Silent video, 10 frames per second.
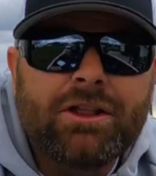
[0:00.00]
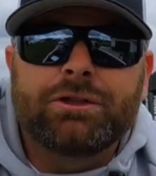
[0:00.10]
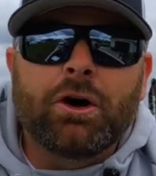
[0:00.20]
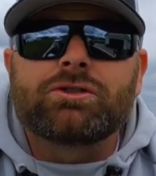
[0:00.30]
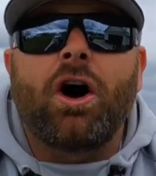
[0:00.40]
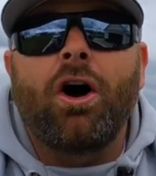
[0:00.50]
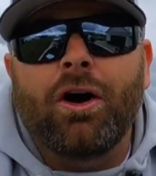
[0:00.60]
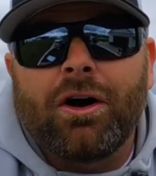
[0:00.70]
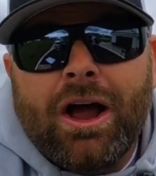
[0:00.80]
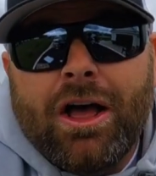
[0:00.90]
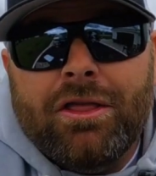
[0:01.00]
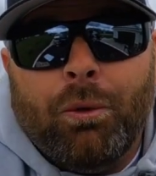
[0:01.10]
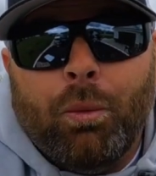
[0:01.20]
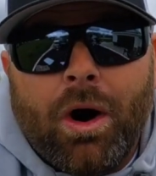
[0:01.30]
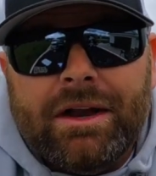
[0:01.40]
those are the
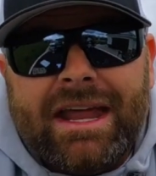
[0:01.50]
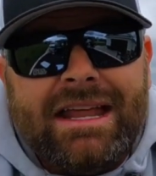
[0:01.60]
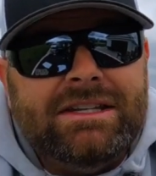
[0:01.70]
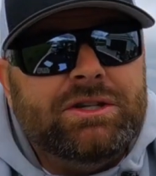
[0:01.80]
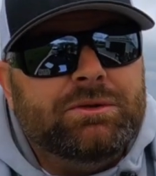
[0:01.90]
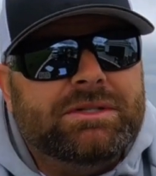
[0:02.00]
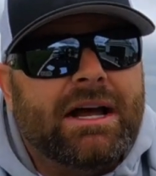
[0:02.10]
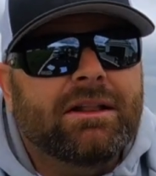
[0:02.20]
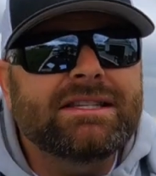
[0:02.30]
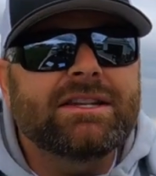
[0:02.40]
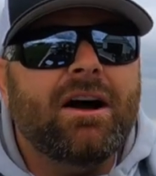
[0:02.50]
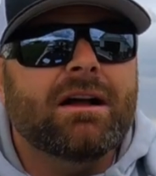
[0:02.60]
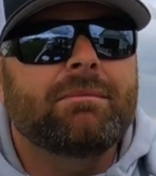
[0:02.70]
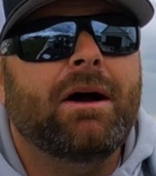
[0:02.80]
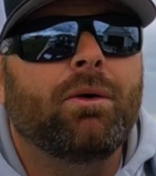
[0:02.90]
1 and 2s. Now let's talk
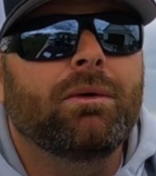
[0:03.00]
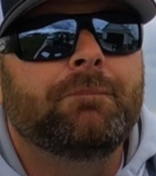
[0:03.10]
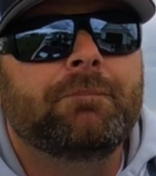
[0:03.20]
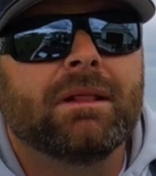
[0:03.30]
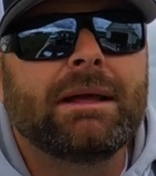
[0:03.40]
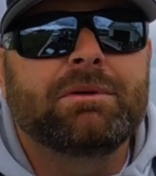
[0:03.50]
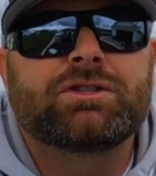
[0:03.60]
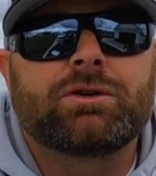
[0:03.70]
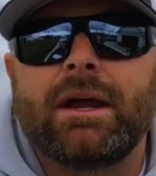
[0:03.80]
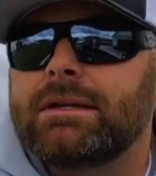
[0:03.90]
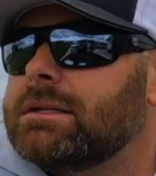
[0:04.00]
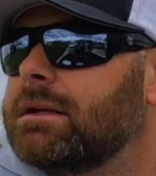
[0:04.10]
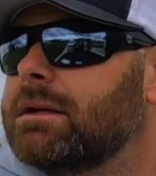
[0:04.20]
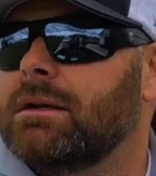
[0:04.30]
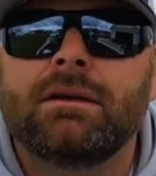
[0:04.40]
about lipless cranks.
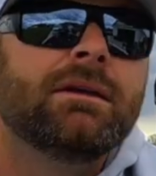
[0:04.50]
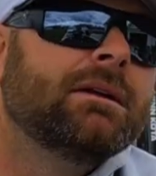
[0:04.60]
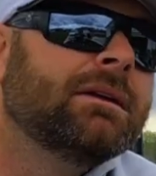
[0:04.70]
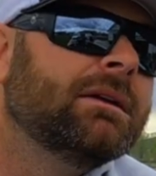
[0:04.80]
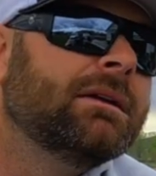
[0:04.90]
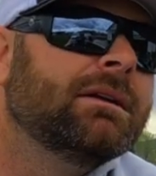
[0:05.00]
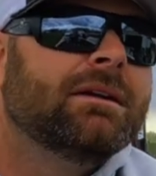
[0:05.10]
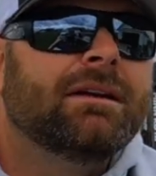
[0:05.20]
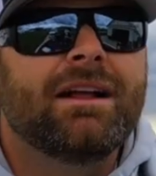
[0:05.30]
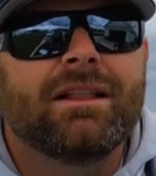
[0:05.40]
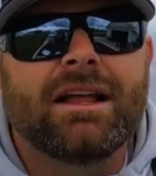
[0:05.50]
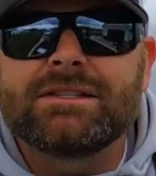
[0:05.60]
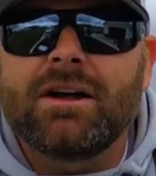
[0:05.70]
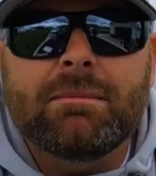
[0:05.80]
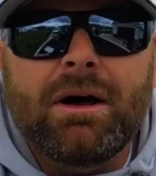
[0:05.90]
Let's
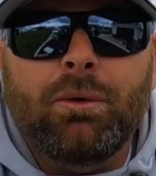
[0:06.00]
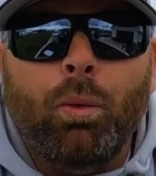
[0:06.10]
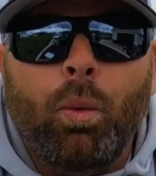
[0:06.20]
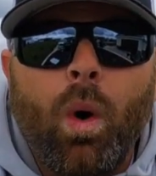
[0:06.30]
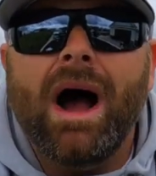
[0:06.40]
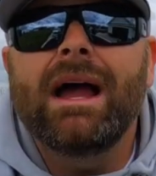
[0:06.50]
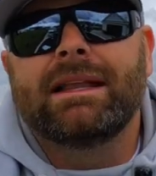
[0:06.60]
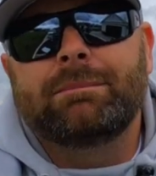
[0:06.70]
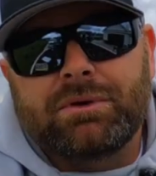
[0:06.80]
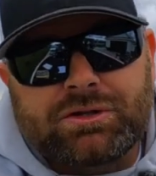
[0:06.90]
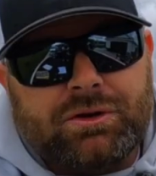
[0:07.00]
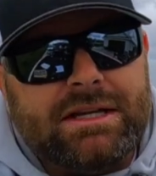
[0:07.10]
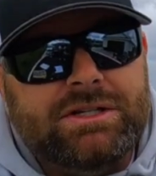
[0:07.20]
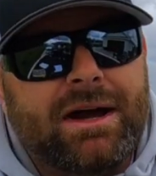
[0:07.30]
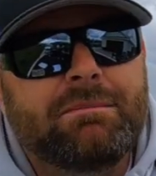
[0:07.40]
talk about why lipless
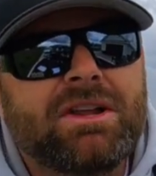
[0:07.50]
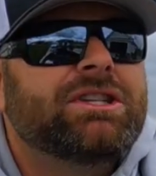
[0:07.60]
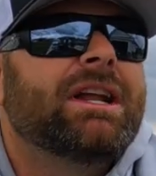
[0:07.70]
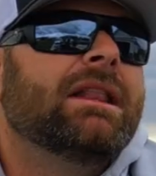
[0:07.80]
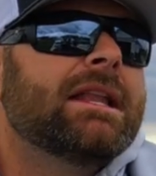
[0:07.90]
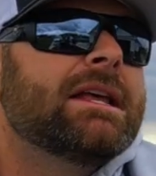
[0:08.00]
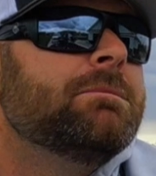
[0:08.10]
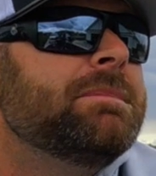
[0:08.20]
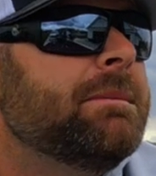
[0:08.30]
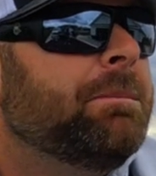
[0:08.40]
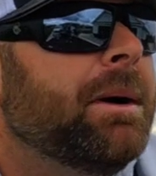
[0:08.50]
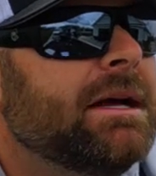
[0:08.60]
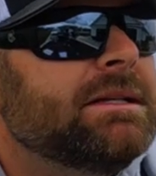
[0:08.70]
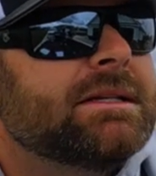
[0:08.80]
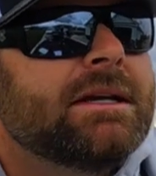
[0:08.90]
cranks. You know, I mentioned it a little bit,
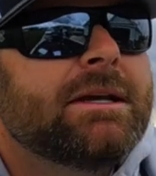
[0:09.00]
but